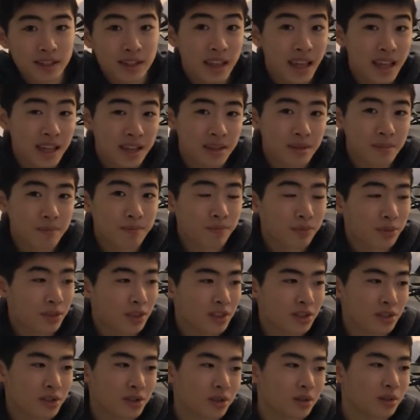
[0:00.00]

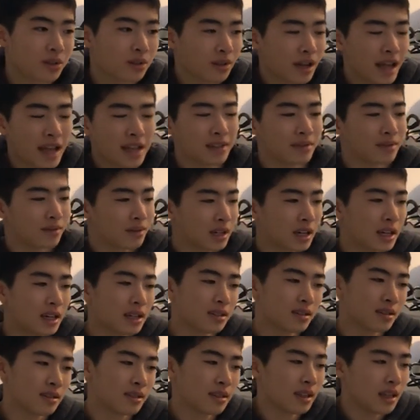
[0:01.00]

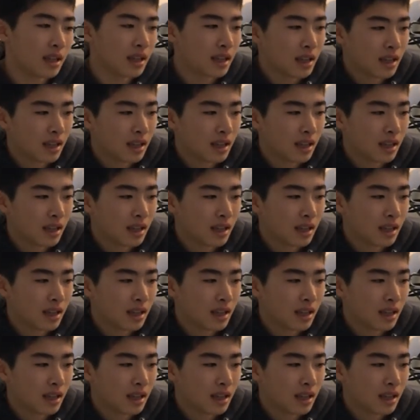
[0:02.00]
Because